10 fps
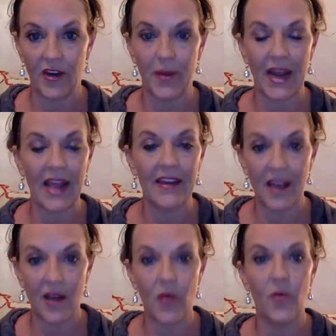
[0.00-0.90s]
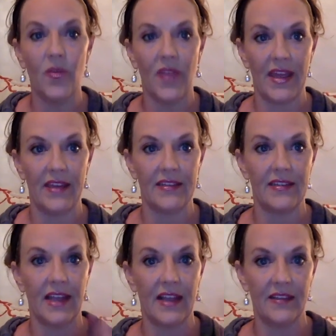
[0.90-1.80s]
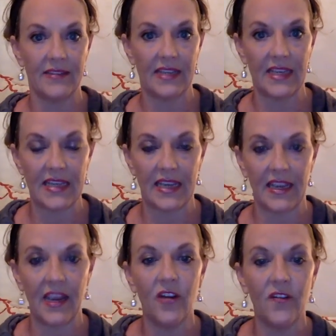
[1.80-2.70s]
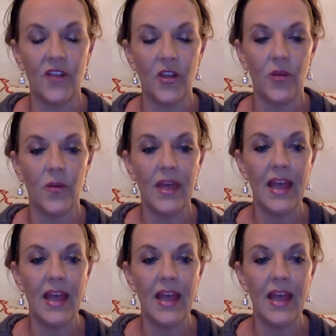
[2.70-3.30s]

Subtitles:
but I know that Allison can take care of you,